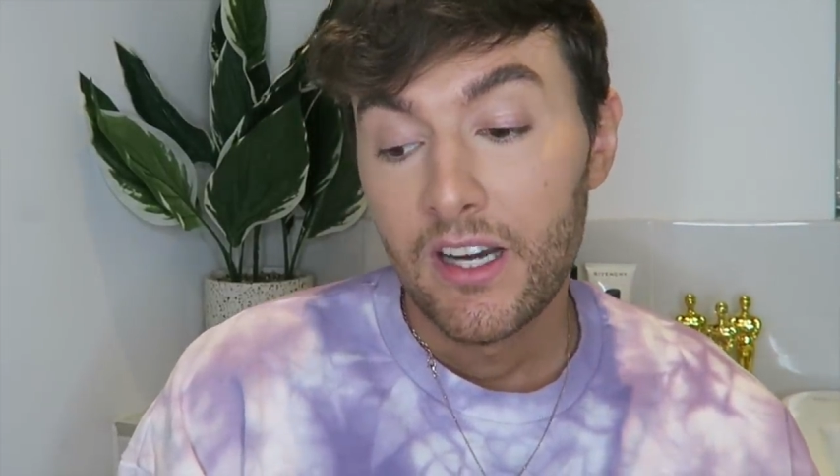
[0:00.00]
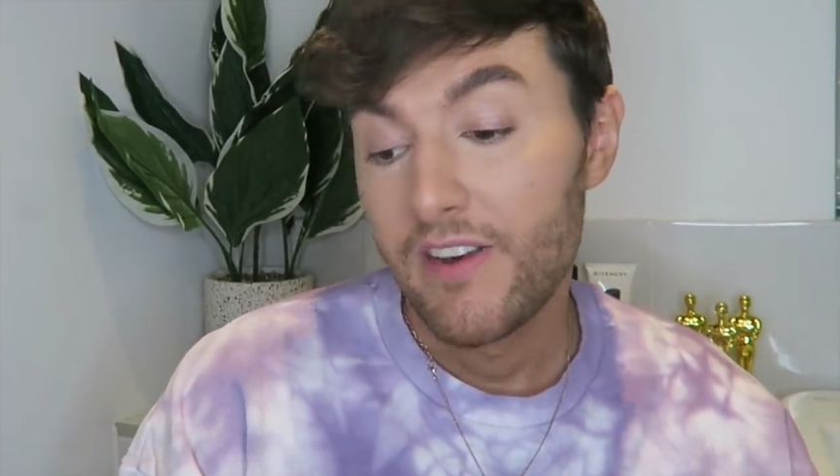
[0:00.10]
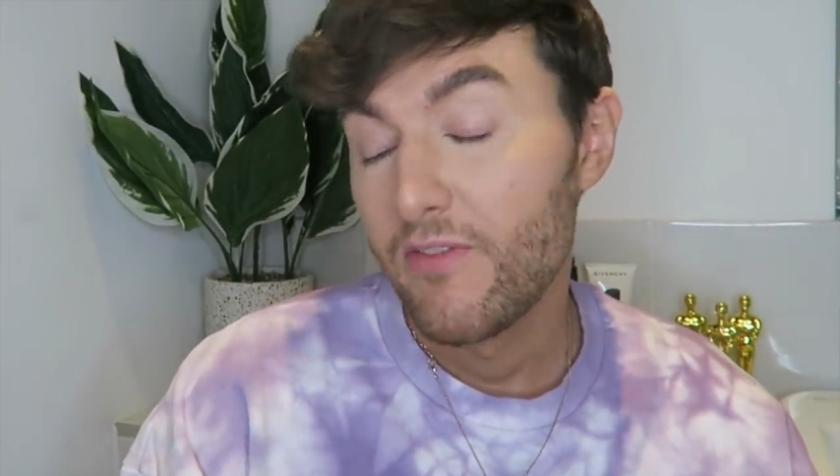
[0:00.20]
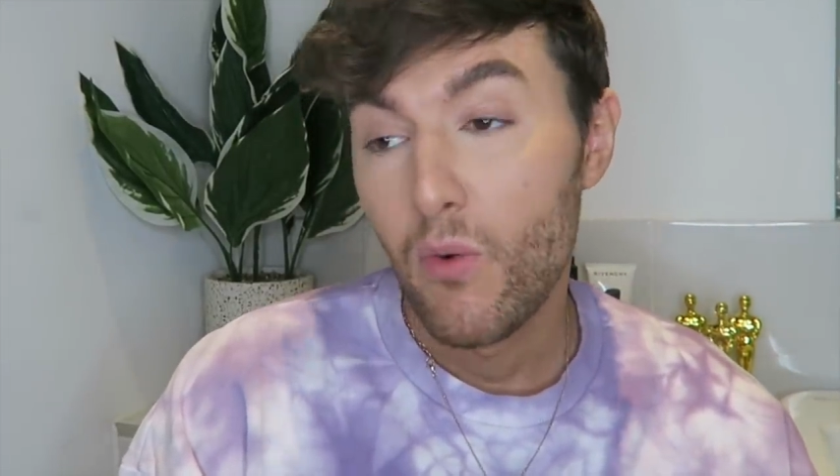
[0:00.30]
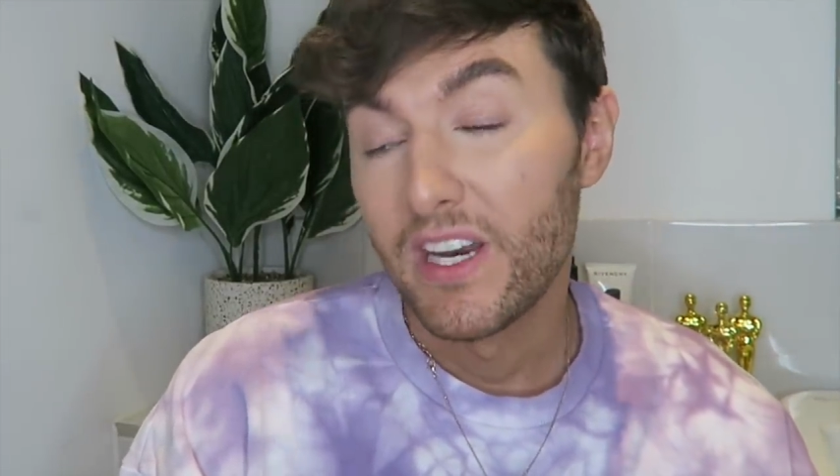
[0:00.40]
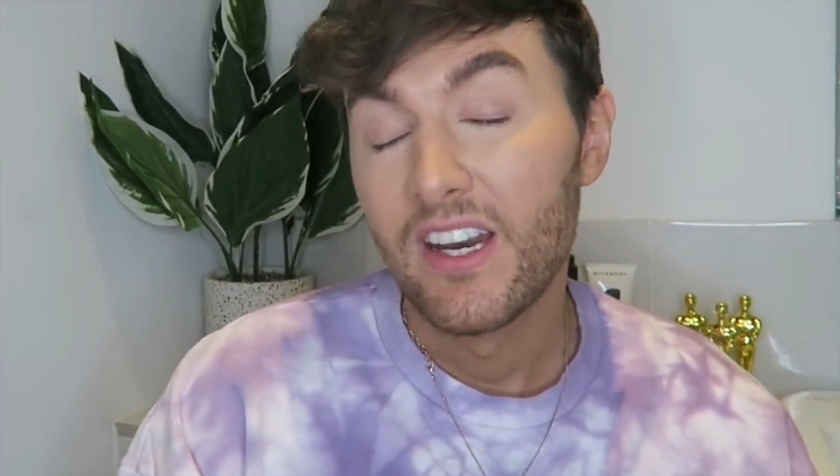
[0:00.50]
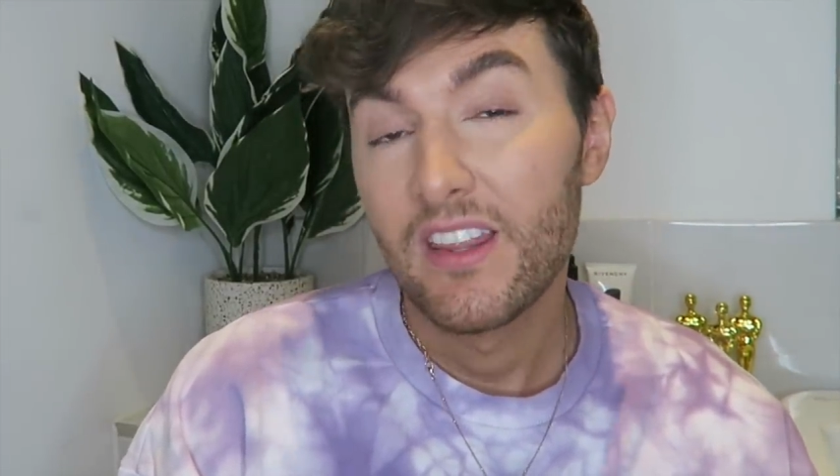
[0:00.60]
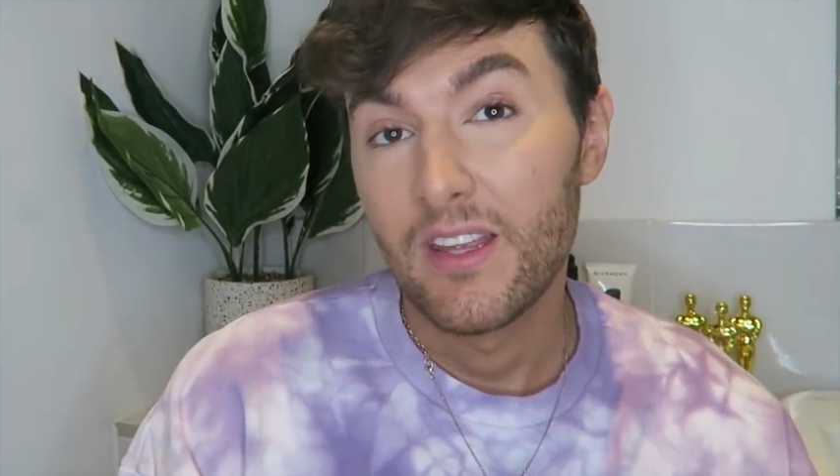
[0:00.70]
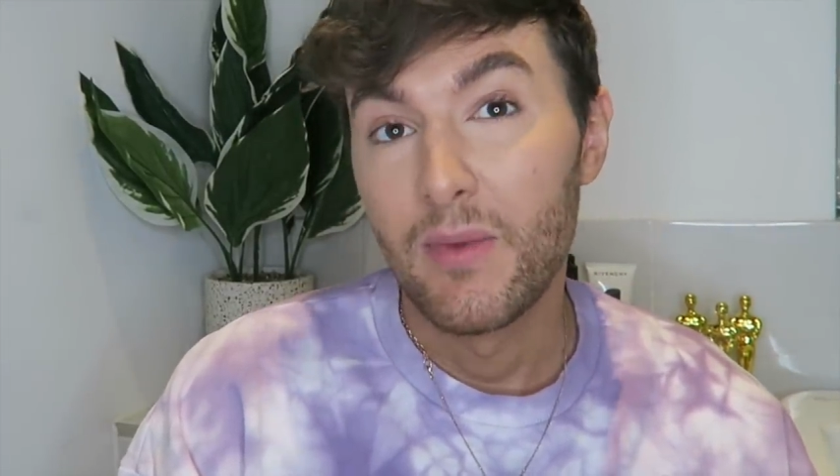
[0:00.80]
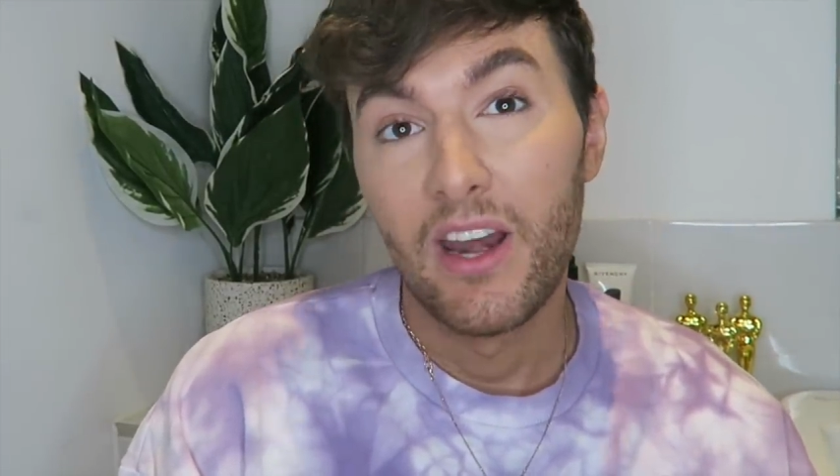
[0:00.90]
I've never won
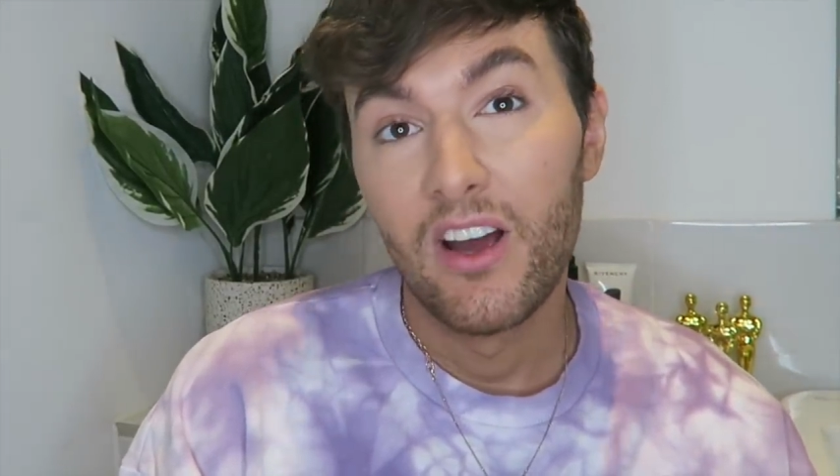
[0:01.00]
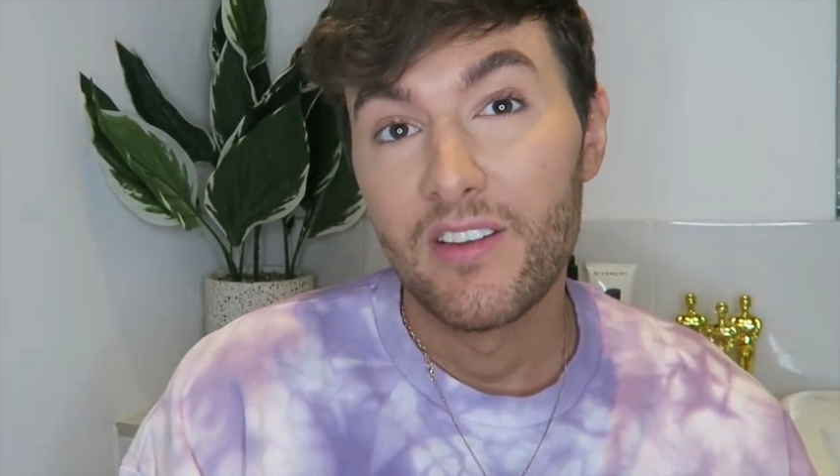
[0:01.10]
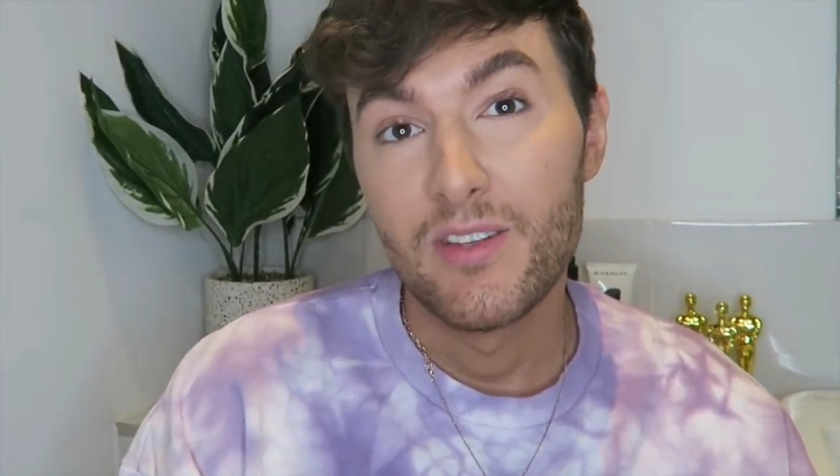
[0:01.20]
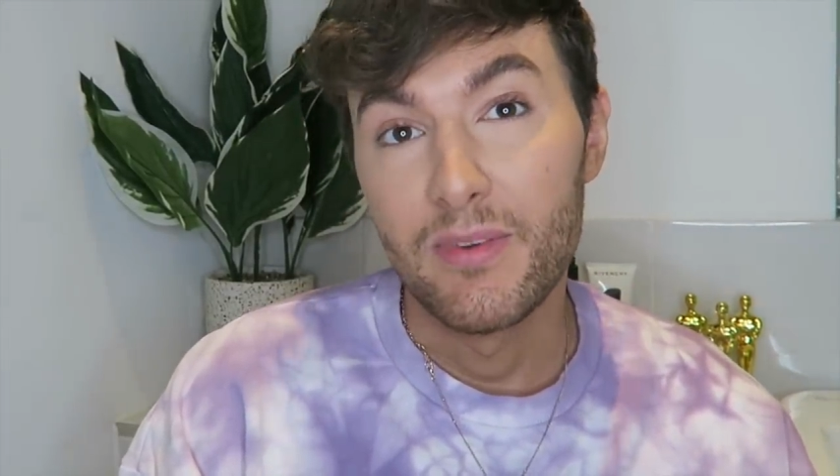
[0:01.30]
anything in my life,